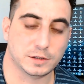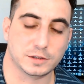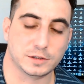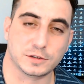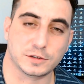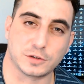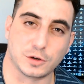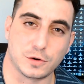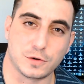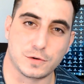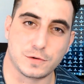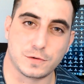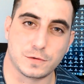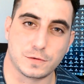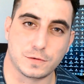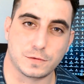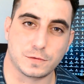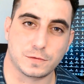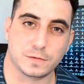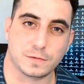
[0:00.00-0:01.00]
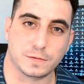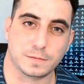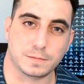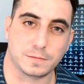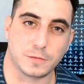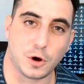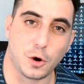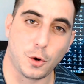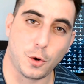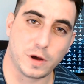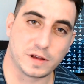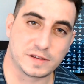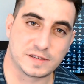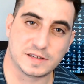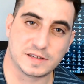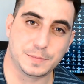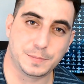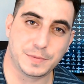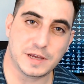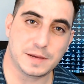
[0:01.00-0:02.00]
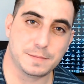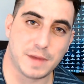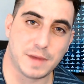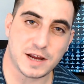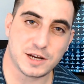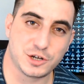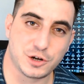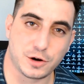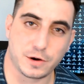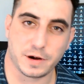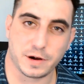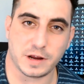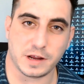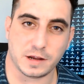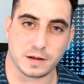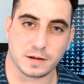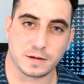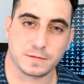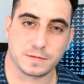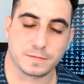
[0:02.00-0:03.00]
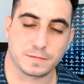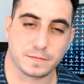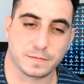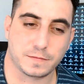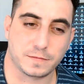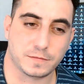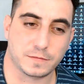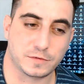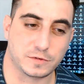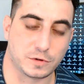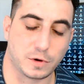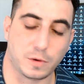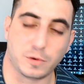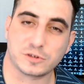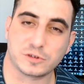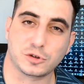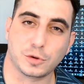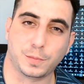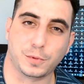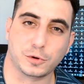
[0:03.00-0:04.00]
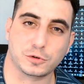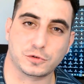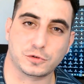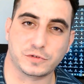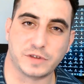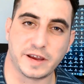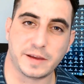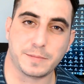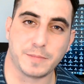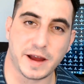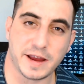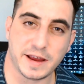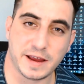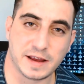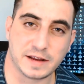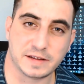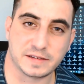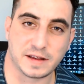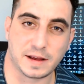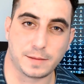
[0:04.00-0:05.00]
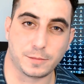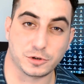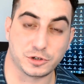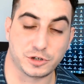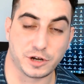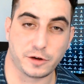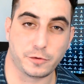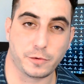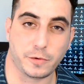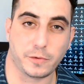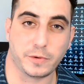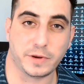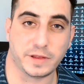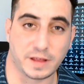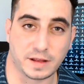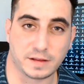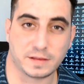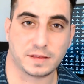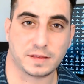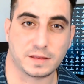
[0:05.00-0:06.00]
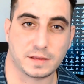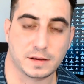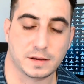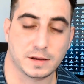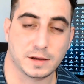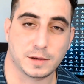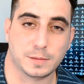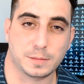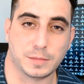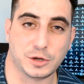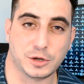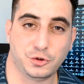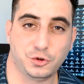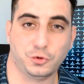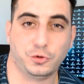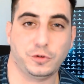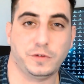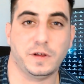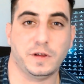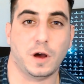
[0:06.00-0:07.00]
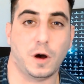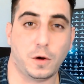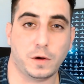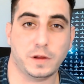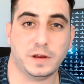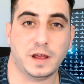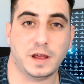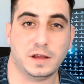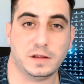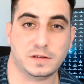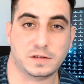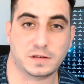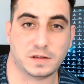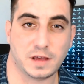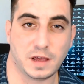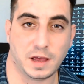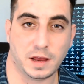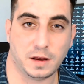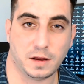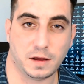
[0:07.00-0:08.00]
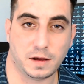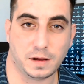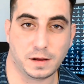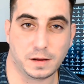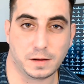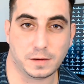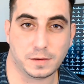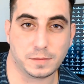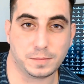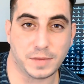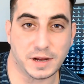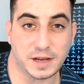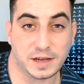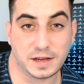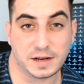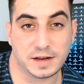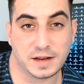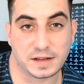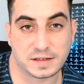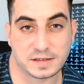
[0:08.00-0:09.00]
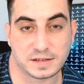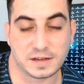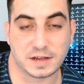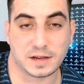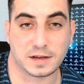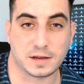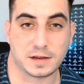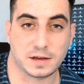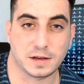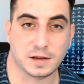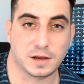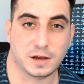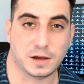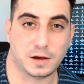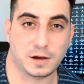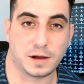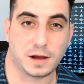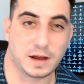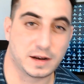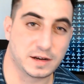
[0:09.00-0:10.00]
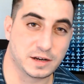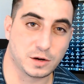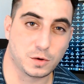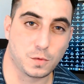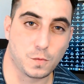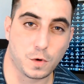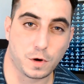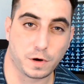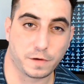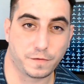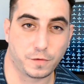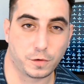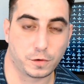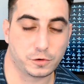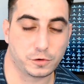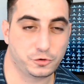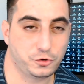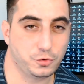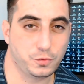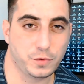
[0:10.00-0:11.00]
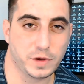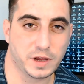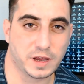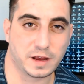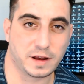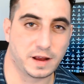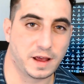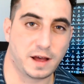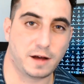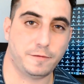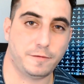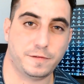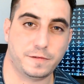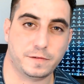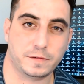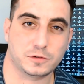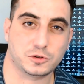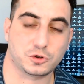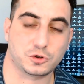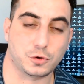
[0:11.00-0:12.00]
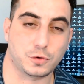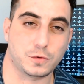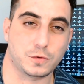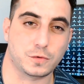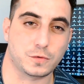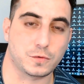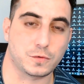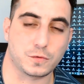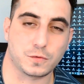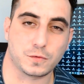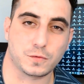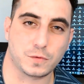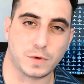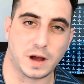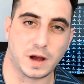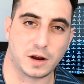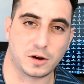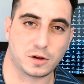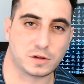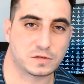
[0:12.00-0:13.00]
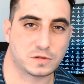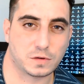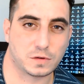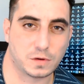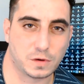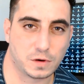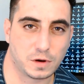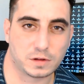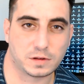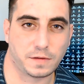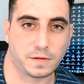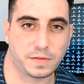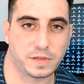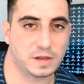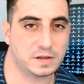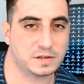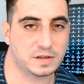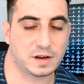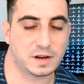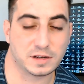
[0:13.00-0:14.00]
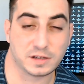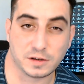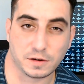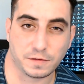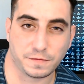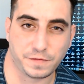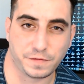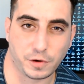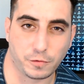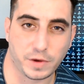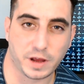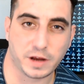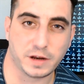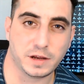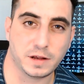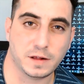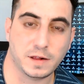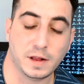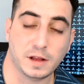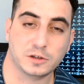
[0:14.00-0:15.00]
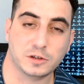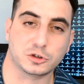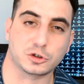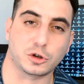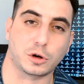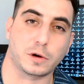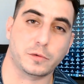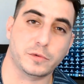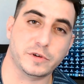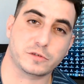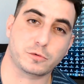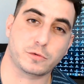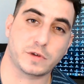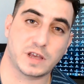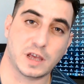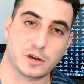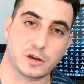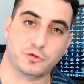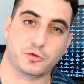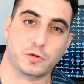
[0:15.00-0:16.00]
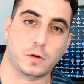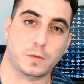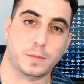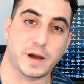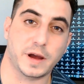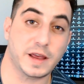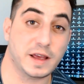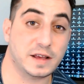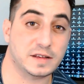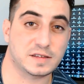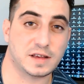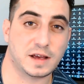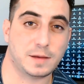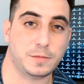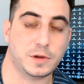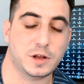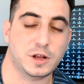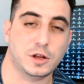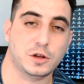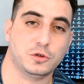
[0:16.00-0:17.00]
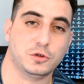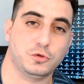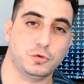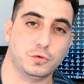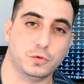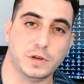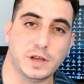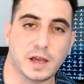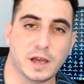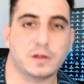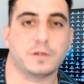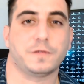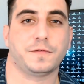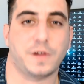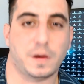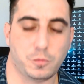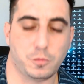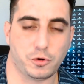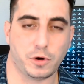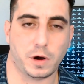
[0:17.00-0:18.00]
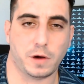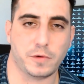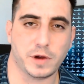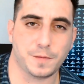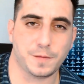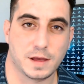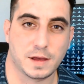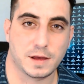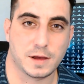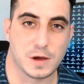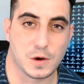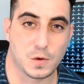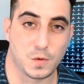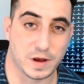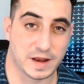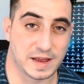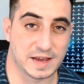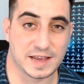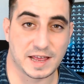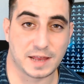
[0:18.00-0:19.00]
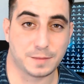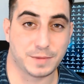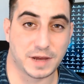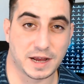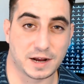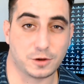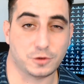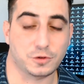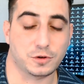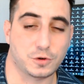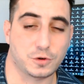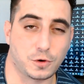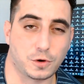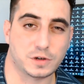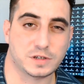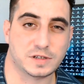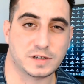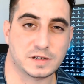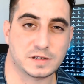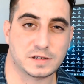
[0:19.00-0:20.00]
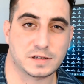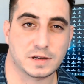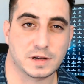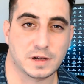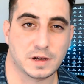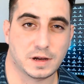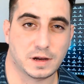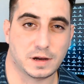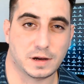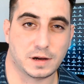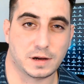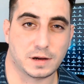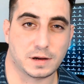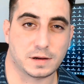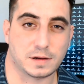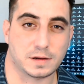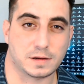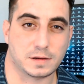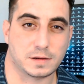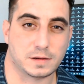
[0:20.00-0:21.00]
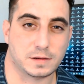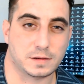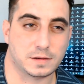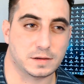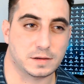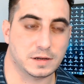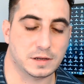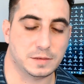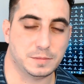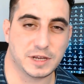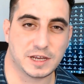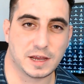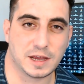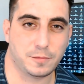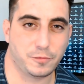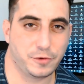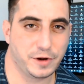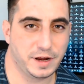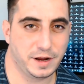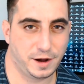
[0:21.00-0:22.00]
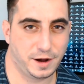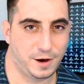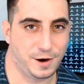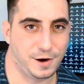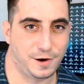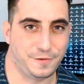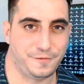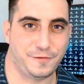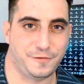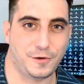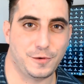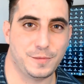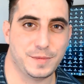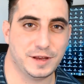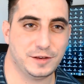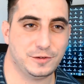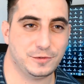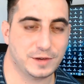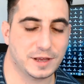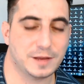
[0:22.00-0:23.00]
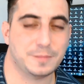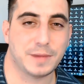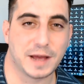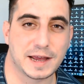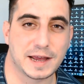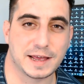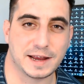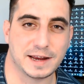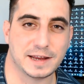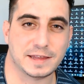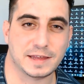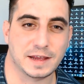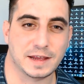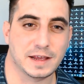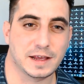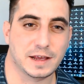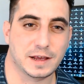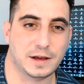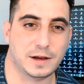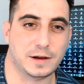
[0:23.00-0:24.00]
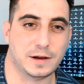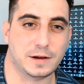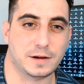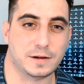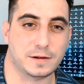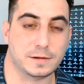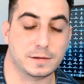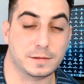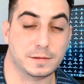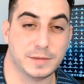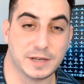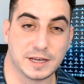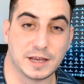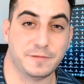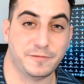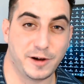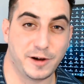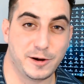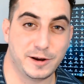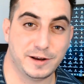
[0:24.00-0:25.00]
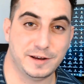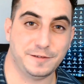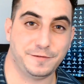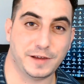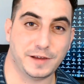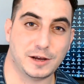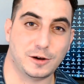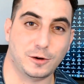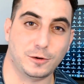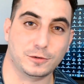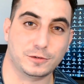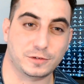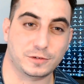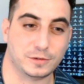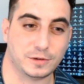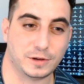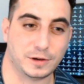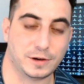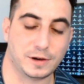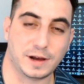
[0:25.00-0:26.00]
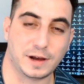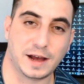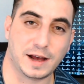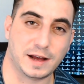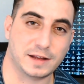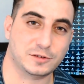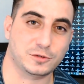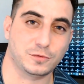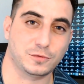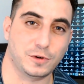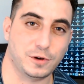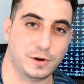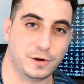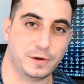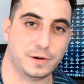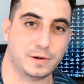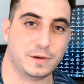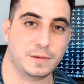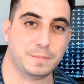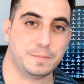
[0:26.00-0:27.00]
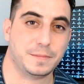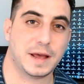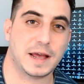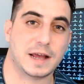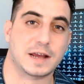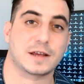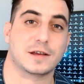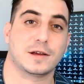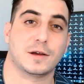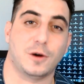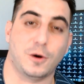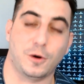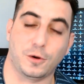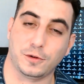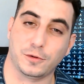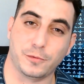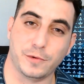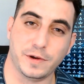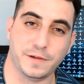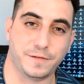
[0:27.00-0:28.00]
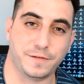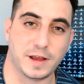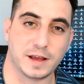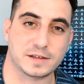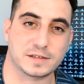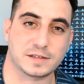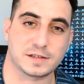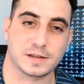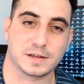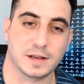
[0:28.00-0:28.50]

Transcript: So, OSCP My Journey. I was supposed to take my exam on January 10th, but due to the holidays and my kid got sick, I didn't work for 2 weeks and a half, so I lost a lot of things and I didn't feel ready. So I rescheduled my exam to the end of February. When I got back on the courses, it became really hard for me to get back at it. It became very difficult. I had to learn back all the reflex.